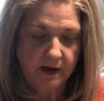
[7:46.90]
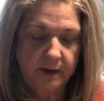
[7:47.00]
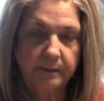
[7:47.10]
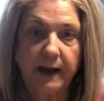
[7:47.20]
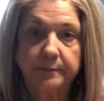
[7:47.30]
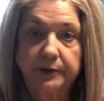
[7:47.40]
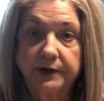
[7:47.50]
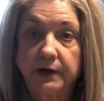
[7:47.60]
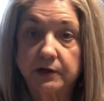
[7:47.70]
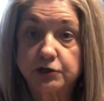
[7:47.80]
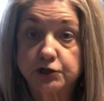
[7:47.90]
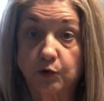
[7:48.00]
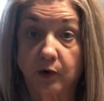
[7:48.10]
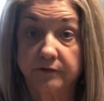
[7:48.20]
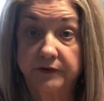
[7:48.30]
Might put it on a
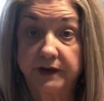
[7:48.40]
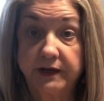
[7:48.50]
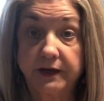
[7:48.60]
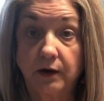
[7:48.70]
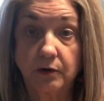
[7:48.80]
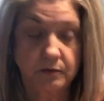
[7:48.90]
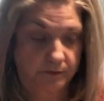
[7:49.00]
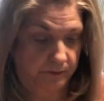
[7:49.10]
short video.